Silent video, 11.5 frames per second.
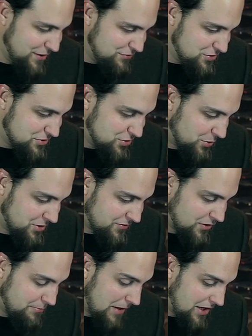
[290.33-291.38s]
You've just joined us
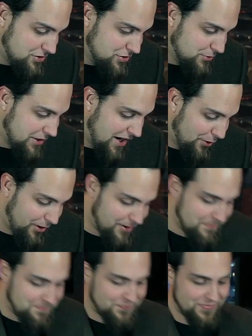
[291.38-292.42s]
for the bad joke hour.
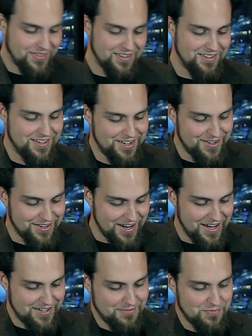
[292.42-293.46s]
All
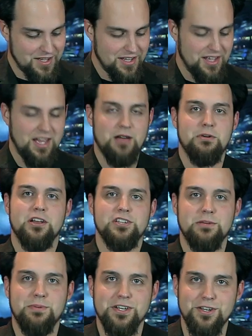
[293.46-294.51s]
right. How about a
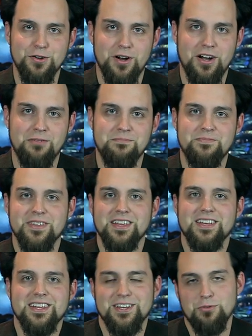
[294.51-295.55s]
GPU?
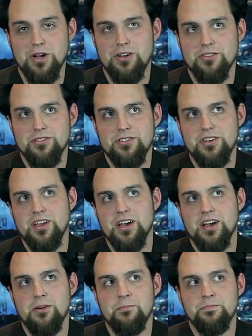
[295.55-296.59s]
Well, the
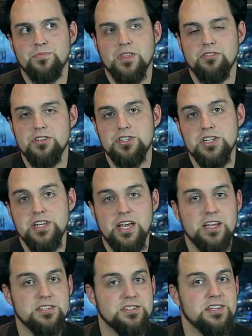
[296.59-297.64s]
The
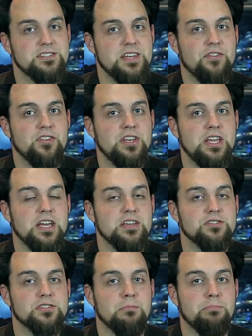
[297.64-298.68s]
GTX 670
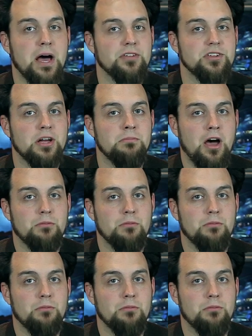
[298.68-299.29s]
is about to come